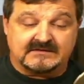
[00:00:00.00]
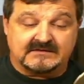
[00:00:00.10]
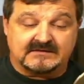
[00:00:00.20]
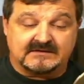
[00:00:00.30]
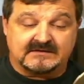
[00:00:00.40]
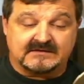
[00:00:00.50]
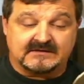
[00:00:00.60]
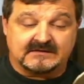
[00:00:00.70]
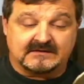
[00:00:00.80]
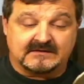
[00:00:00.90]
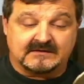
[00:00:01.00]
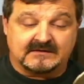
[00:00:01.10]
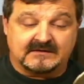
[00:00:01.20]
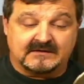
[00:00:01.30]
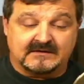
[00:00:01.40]

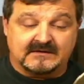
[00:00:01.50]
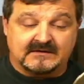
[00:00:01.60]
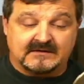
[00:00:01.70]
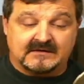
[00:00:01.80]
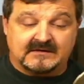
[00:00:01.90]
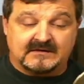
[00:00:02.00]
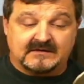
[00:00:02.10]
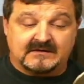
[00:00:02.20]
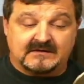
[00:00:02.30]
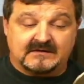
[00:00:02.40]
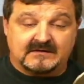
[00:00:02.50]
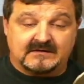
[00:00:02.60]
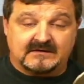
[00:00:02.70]
[no speech]